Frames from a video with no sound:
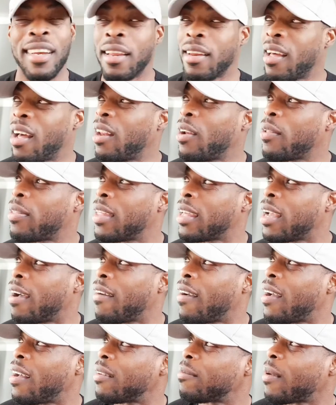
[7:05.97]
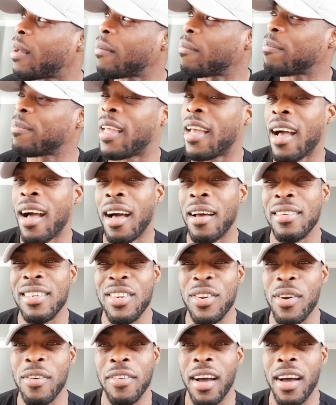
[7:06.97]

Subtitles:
I don't think I know